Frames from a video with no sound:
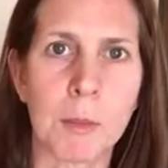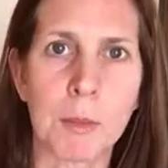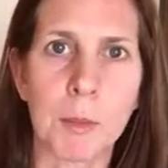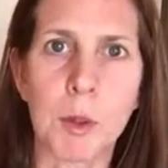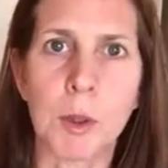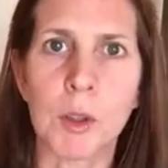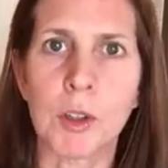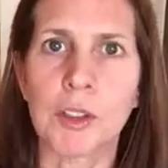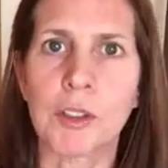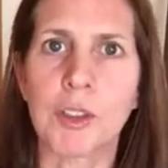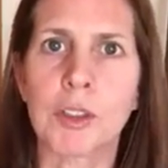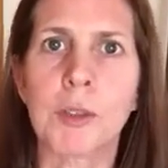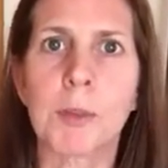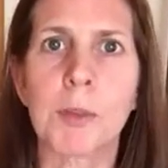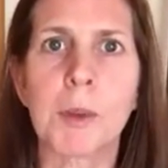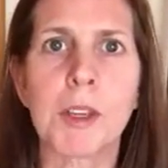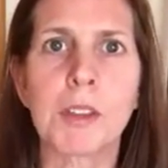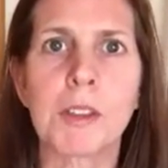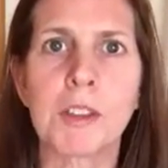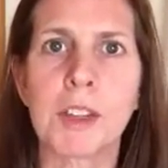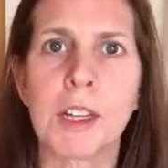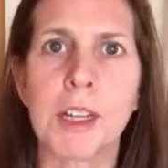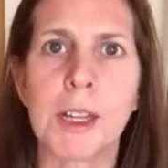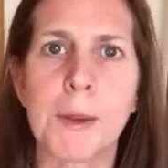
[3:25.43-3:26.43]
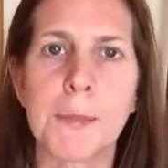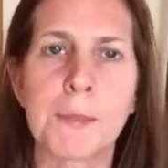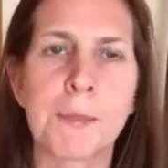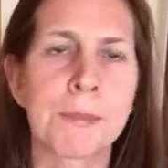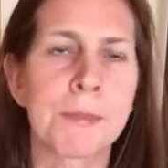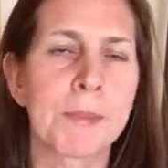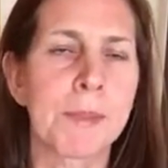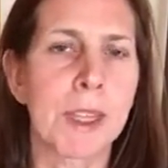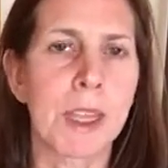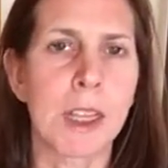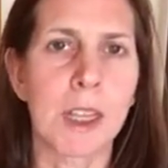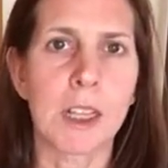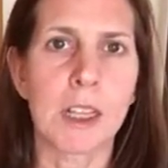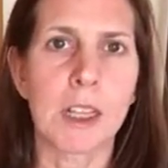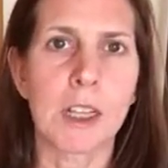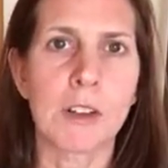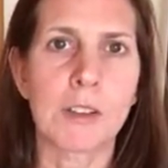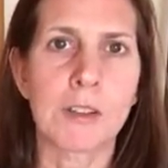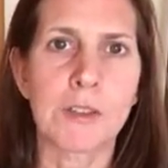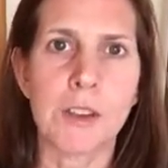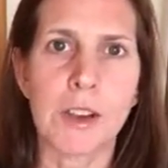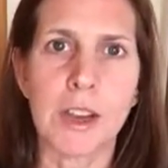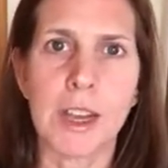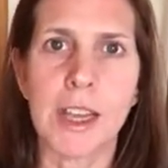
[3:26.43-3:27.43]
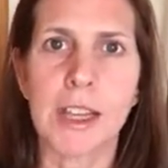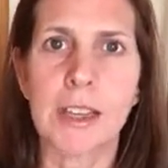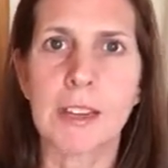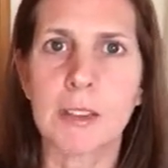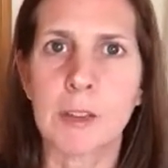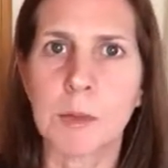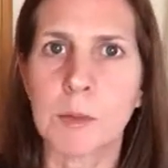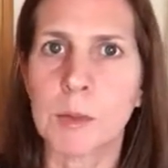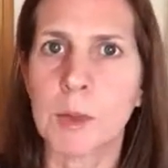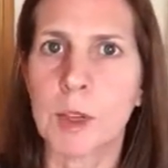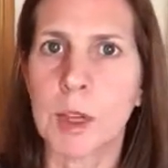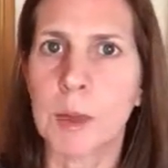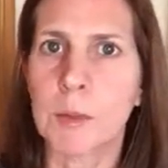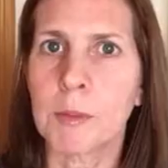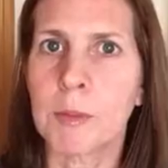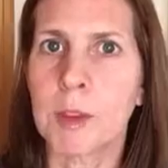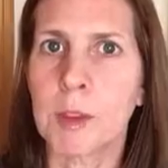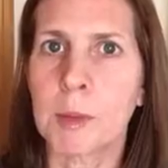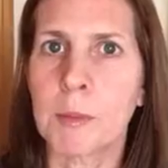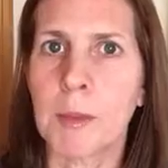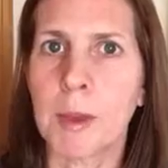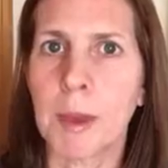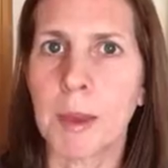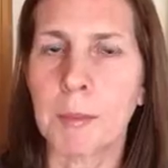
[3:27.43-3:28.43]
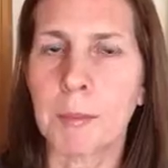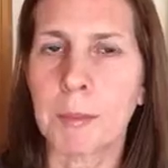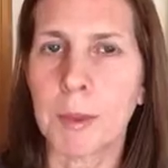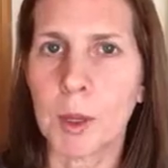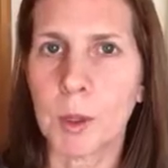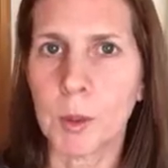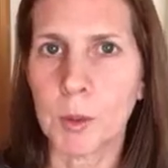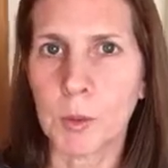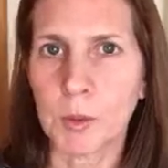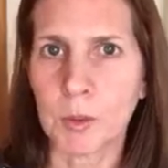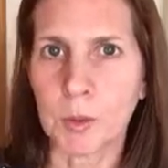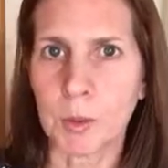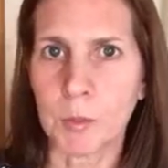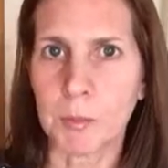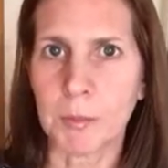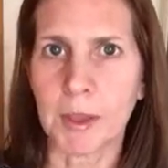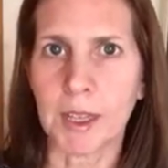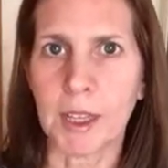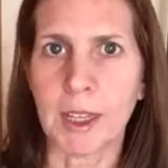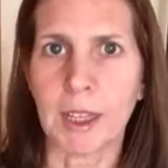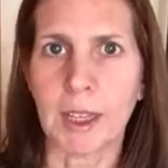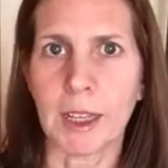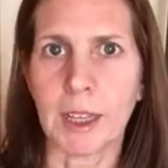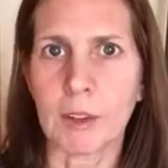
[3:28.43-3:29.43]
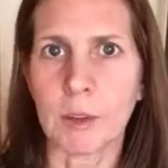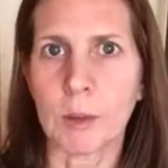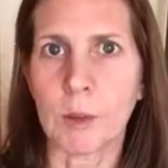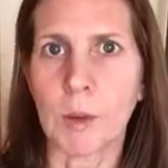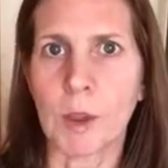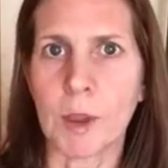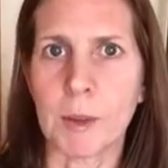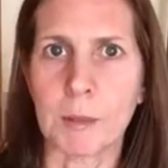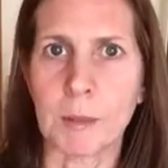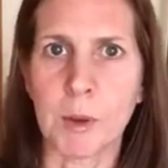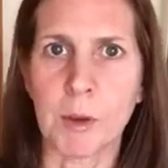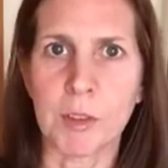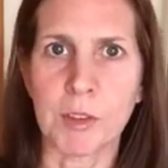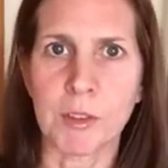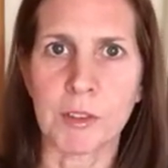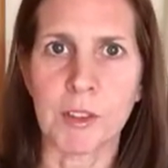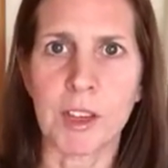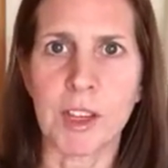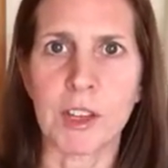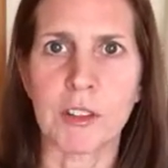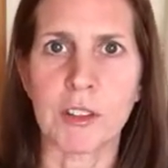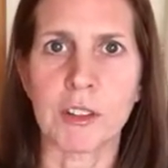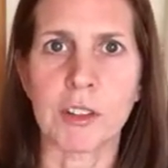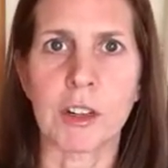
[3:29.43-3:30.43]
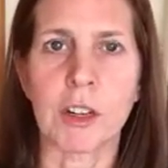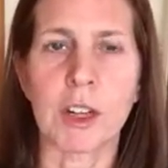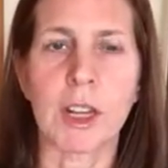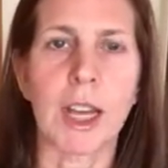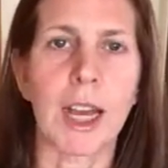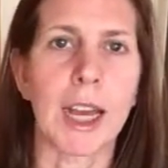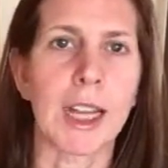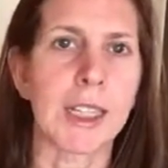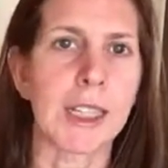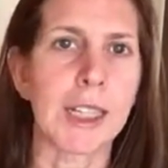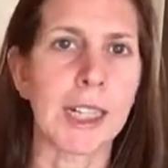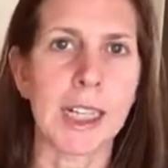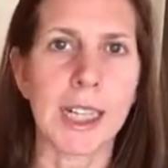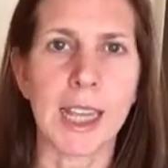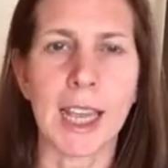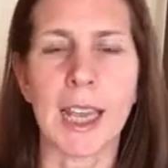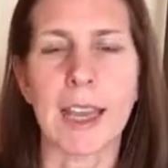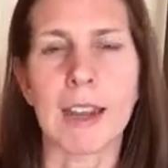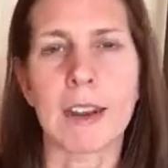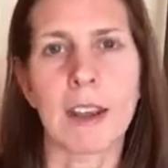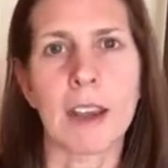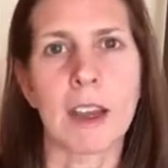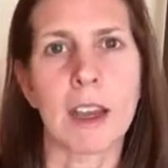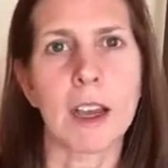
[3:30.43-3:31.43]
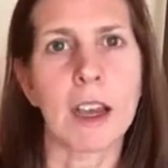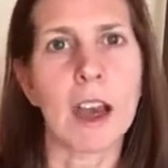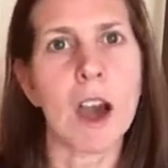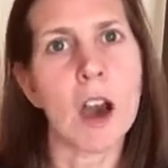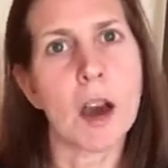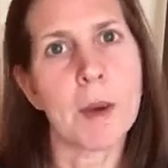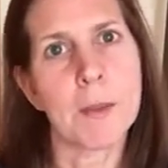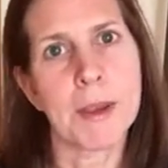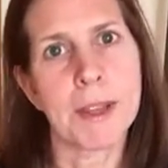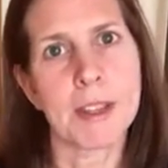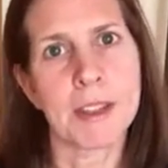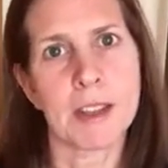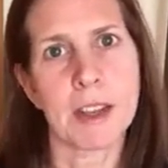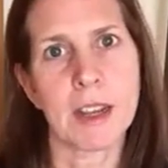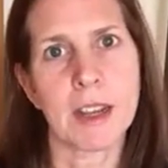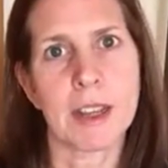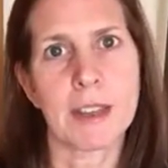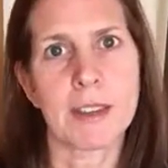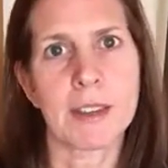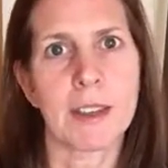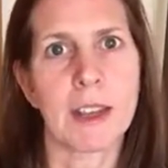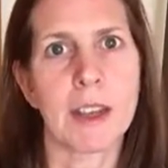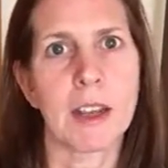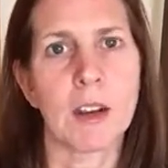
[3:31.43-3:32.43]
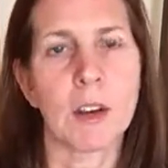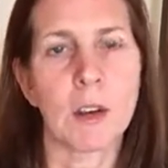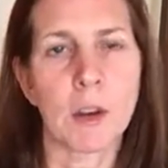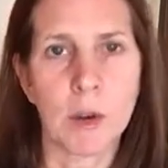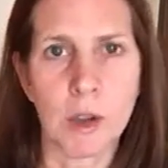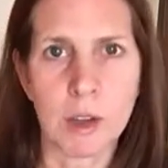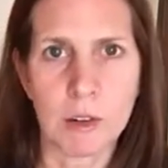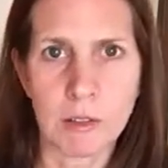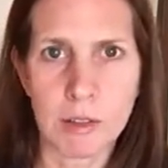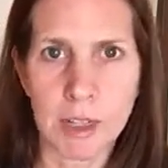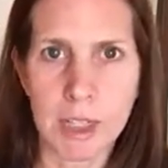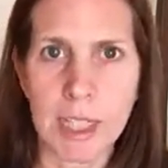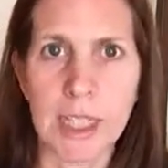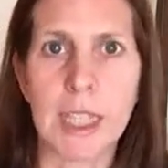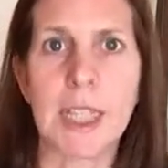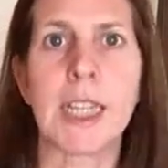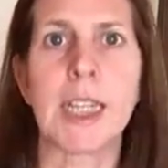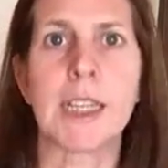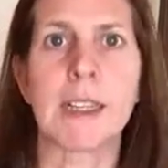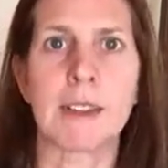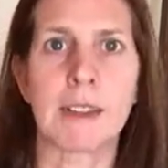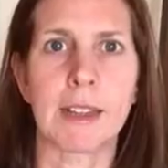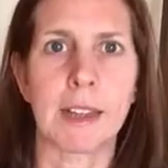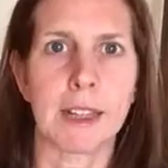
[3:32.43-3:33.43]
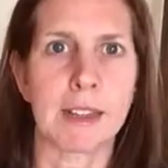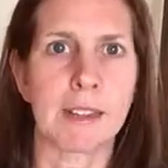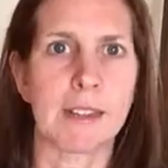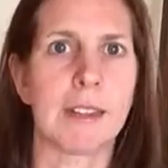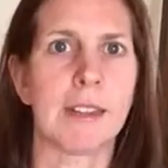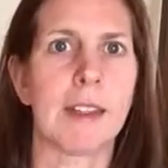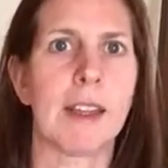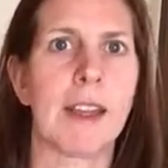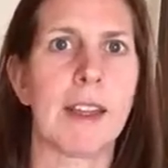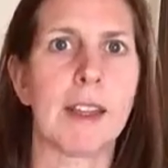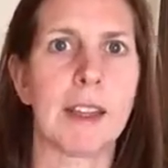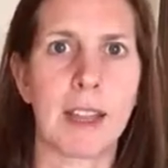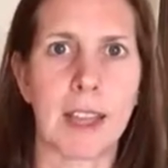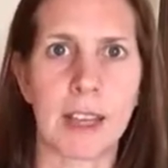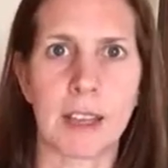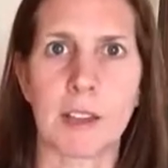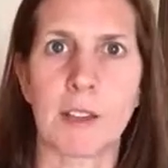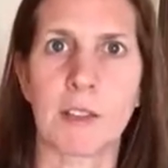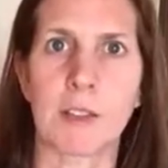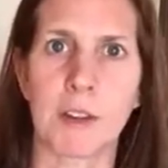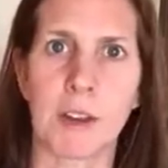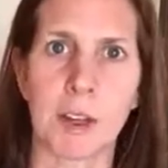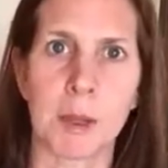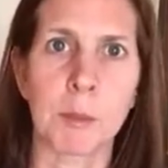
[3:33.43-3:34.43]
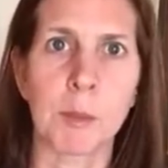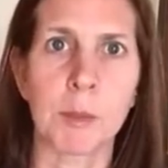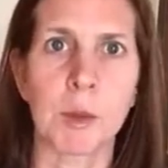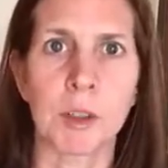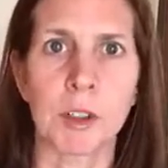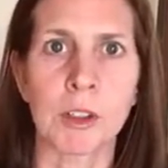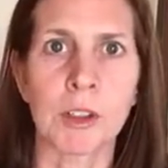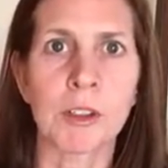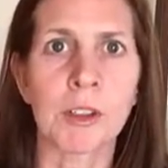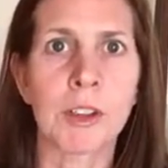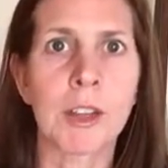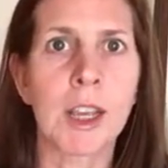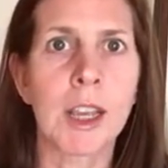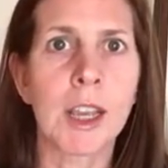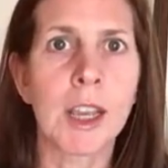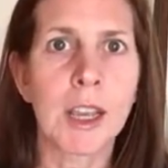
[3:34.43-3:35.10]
push. Especially, you'll find sometimes you might post something that's quite motivational and you'll get a comment on it saying, "Oh, I really needed that today. Thanks very much."